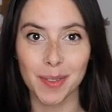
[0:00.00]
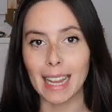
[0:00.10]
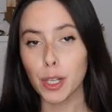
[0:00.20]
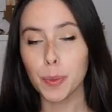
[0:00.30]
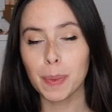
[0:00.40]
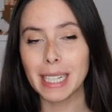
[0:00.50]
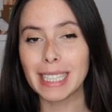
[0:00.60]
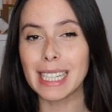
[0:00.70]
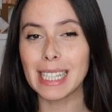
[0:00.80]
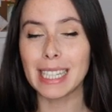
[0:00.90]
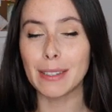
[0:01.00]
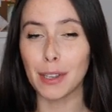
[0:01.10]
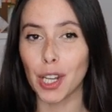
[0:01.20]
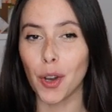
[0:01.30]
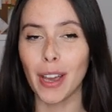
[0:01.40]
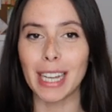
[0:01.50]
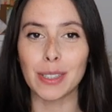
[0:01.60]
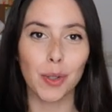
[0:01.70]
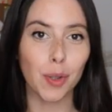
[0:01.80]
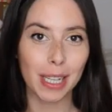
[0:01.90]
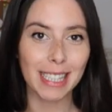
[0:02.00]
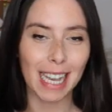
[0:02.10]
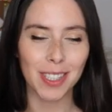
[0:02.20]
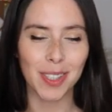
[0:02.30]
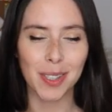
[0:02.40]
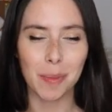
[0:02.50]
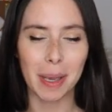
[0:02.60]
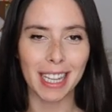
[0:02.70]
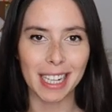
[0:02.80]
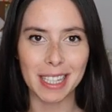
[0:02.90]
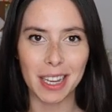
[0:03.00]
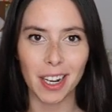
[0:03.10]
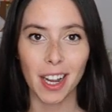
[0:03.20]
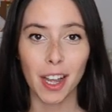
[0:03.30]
And I will split this video into 3 sections to make it easier.